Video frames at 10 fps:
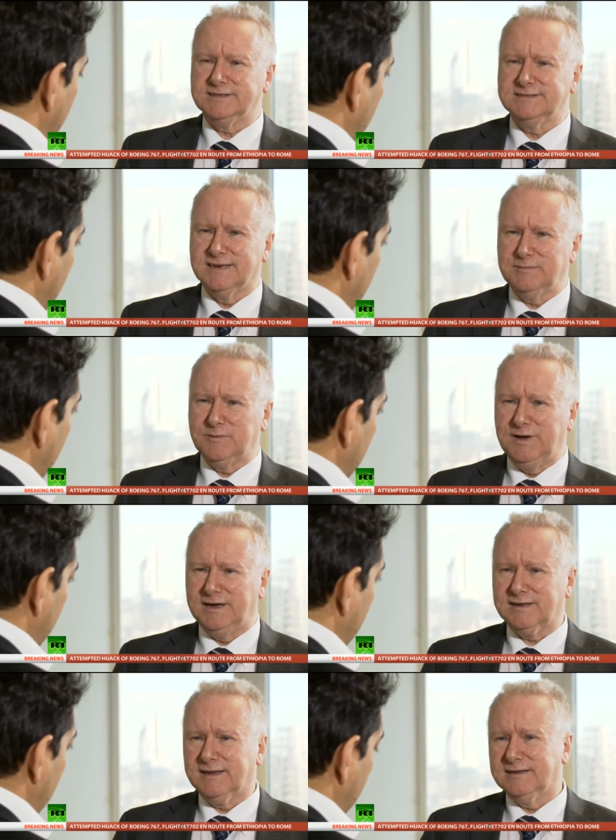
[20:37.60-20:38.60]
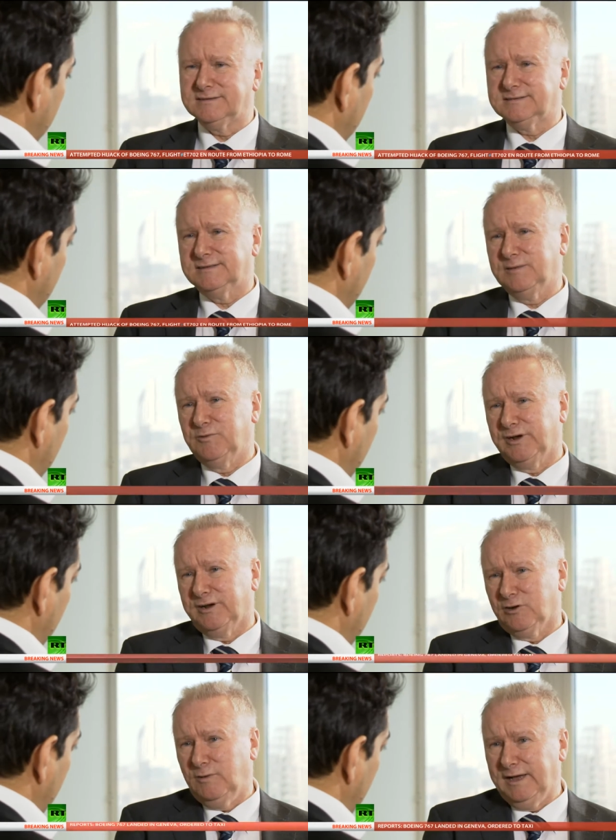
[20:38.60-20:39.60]
us and the Labour Party is they want an
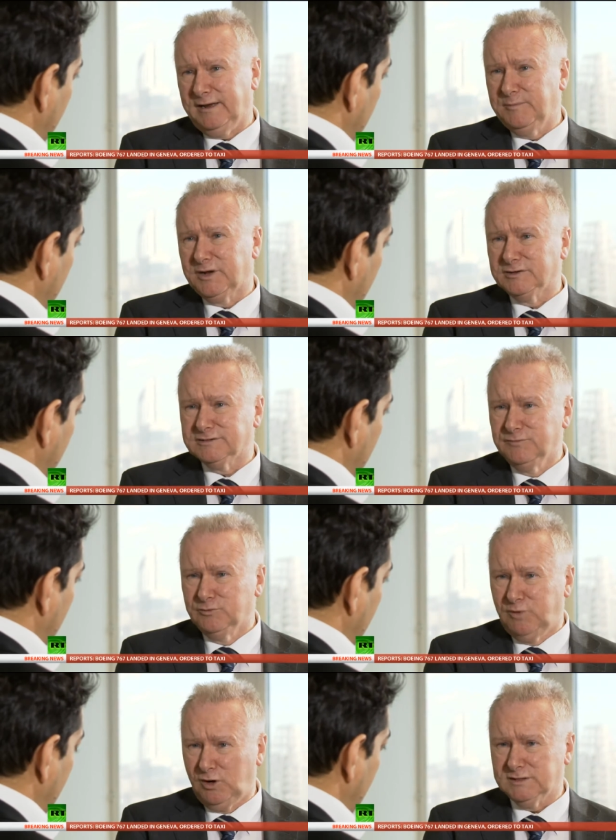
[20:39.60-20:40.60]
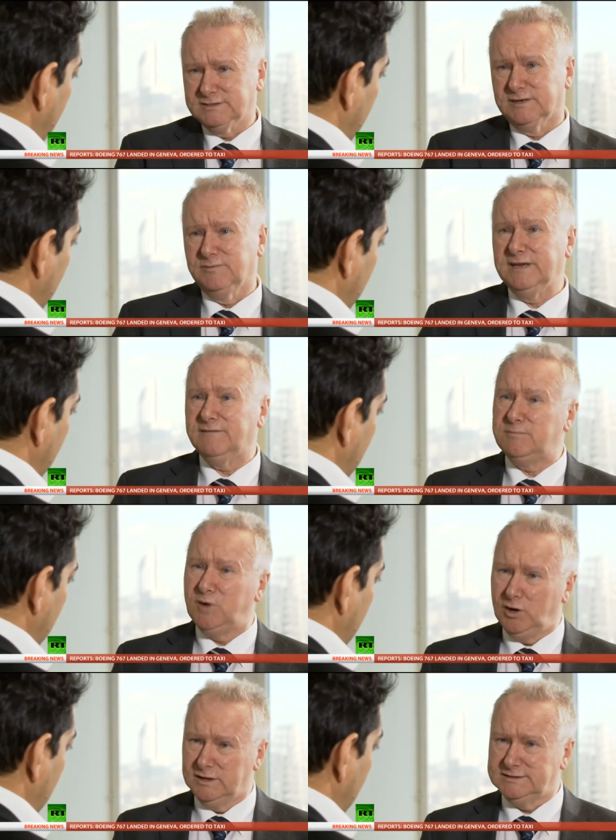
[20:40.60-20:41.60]
inquiry because of no policy. We have a
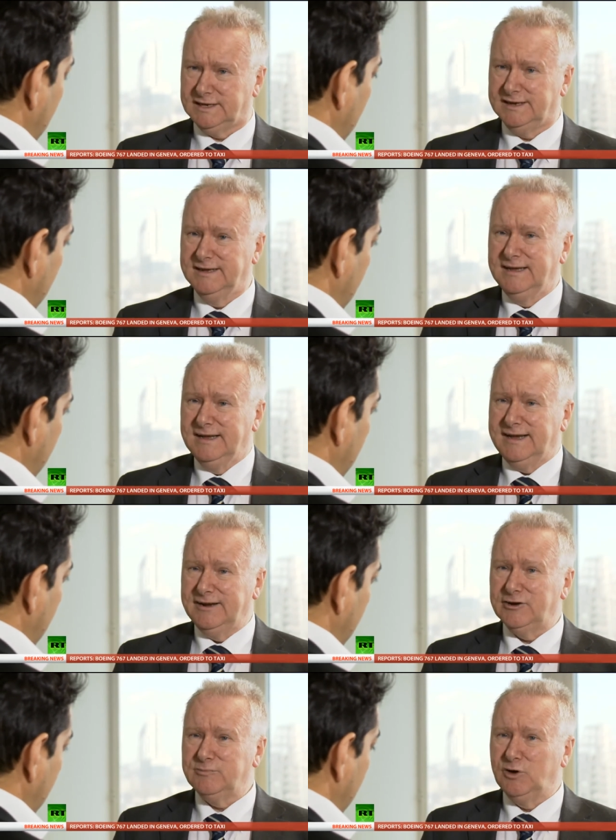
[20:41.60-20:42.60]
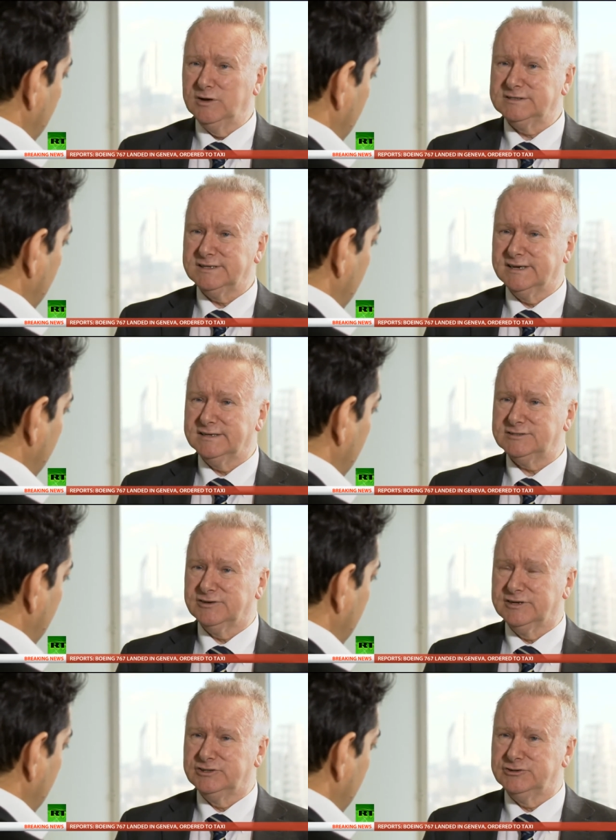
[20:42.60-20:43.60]
policy, and our policy is to
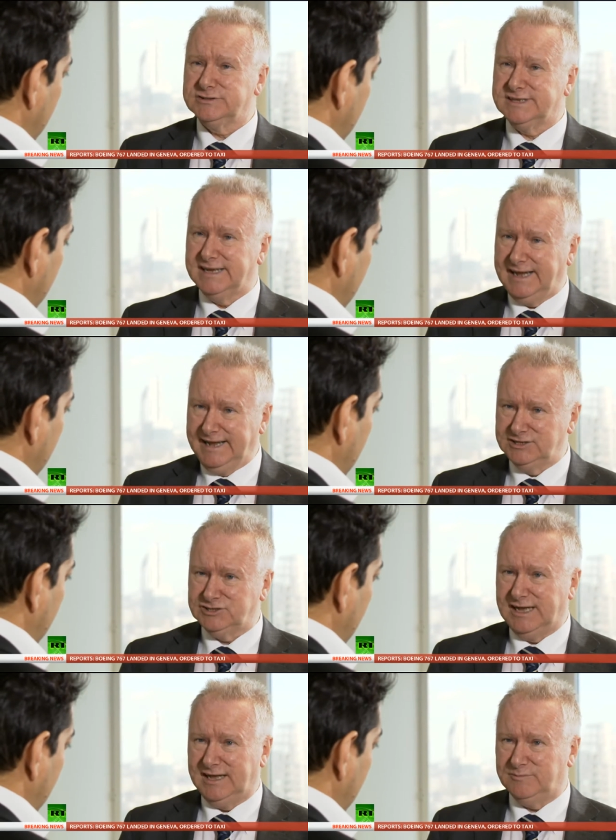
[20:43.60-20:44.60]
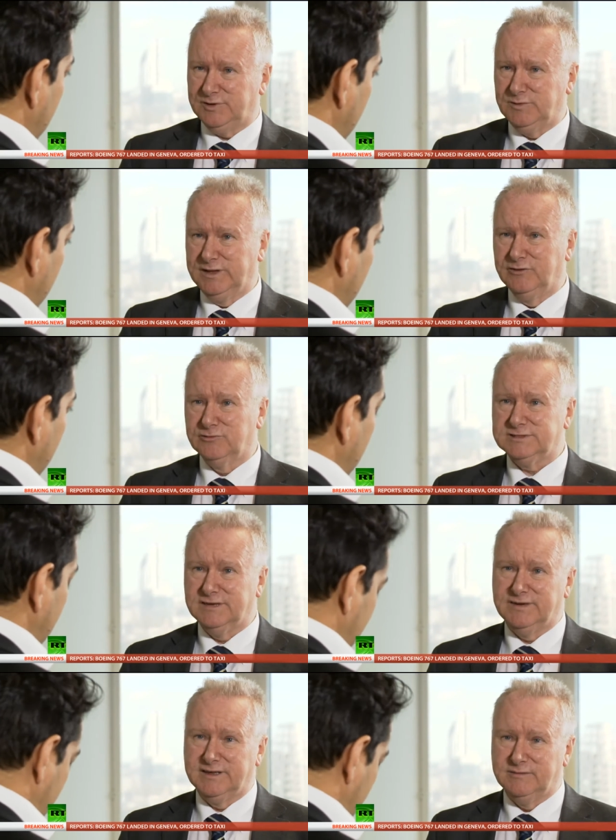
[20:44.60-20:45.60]
reduce the age gap between those
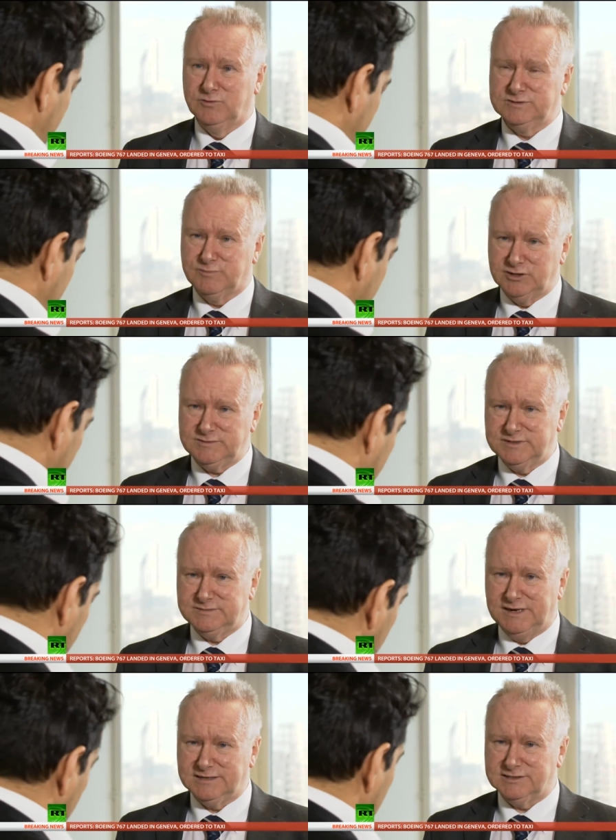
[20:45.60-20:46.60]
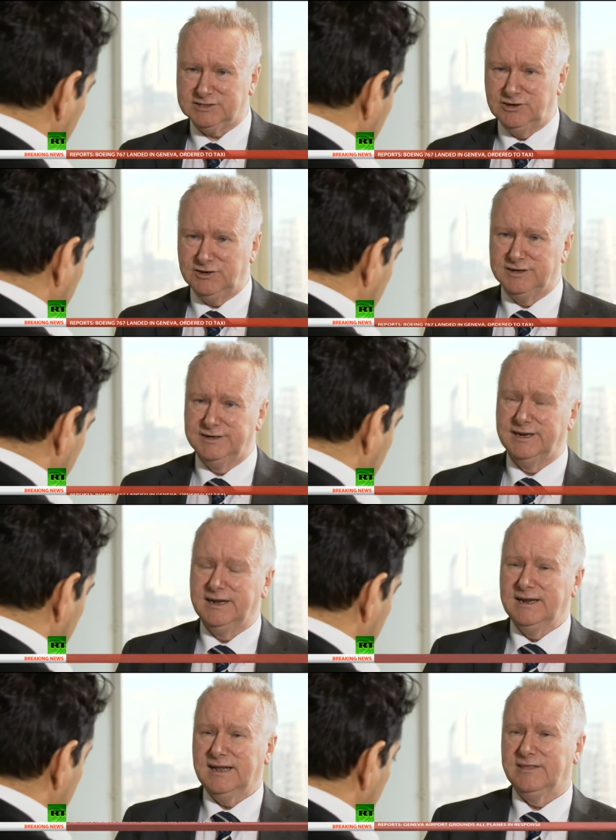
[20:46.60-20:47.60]
living in the most prosperous parts of Scotland
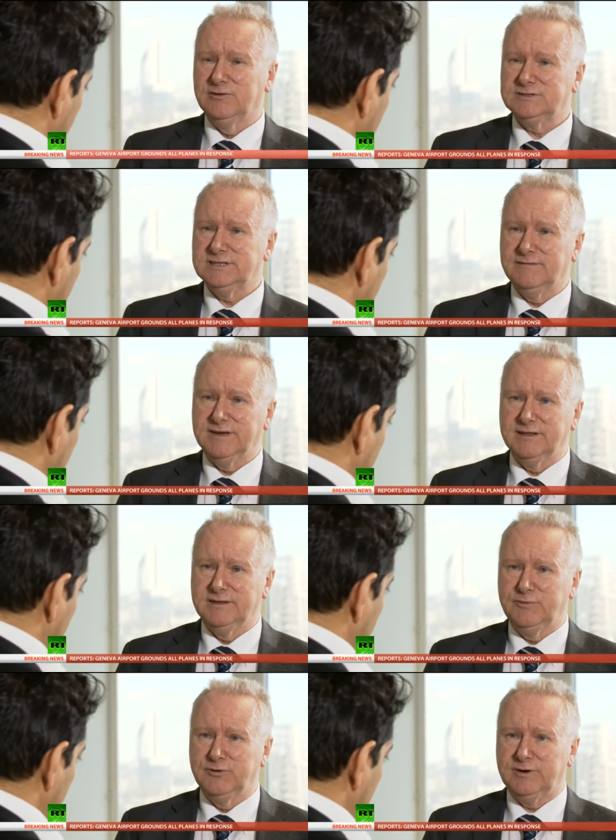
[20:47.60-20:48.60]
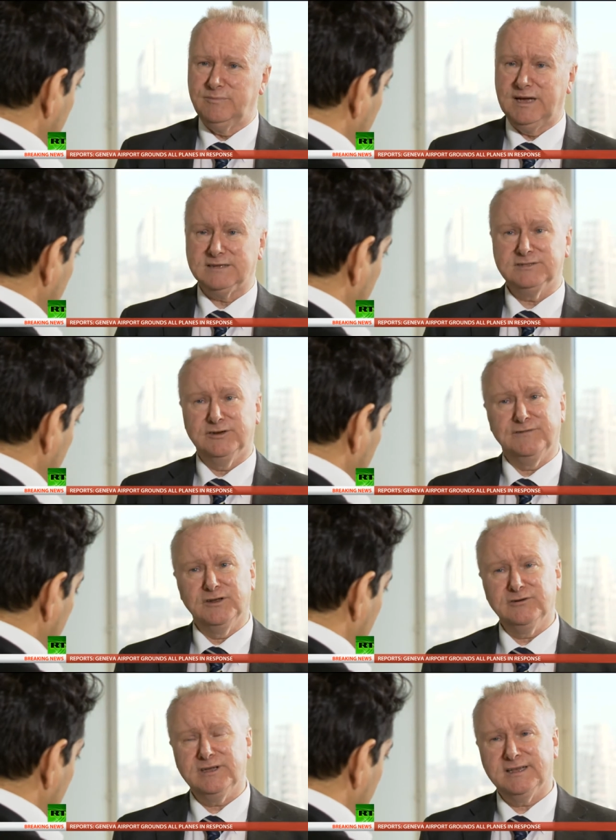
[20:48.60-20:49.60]
and those living in the poorer parts. Now, if you
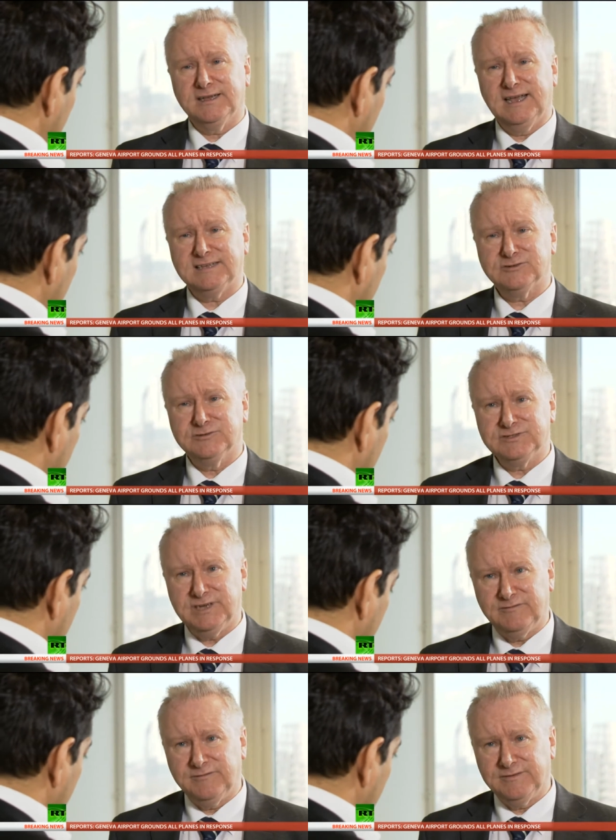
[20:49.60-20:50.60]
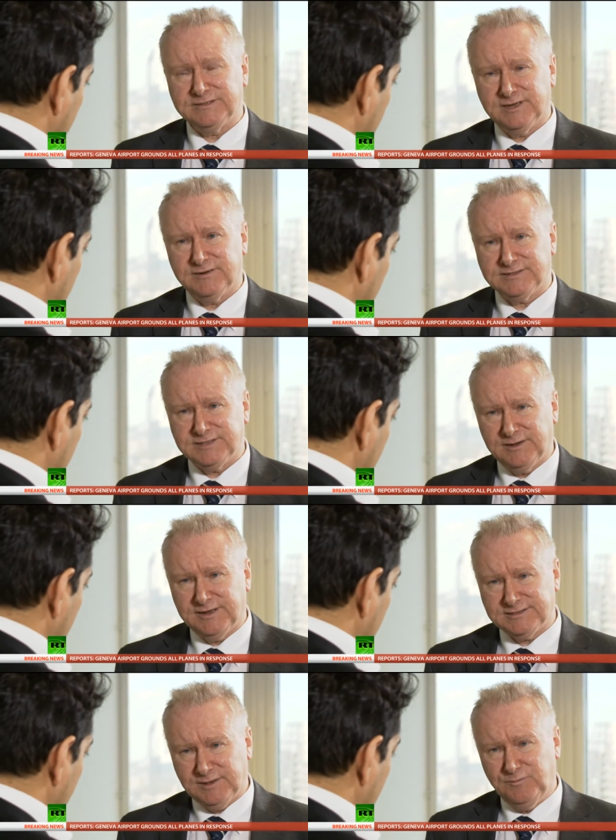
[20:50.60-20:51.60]
look at the Glasgow
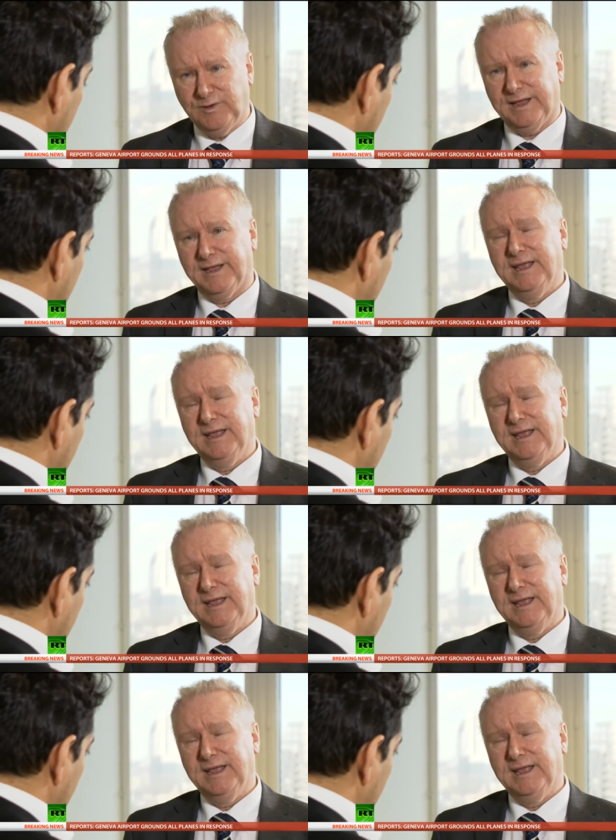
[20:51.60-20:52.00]
subway,